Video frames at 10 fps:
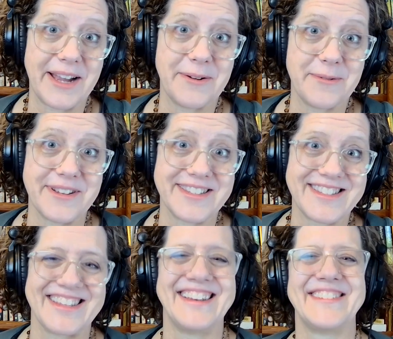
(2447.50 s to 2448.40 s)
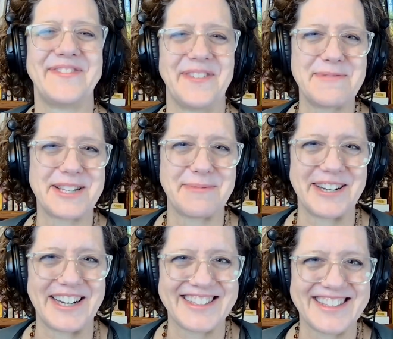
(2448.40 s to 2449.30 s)
I know this from
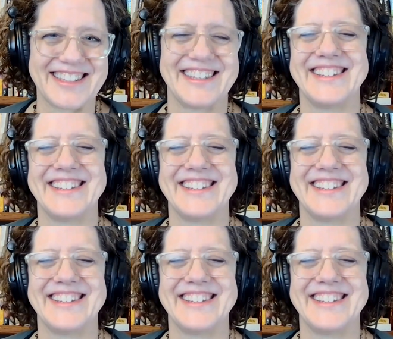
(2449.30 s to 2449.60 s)
experience.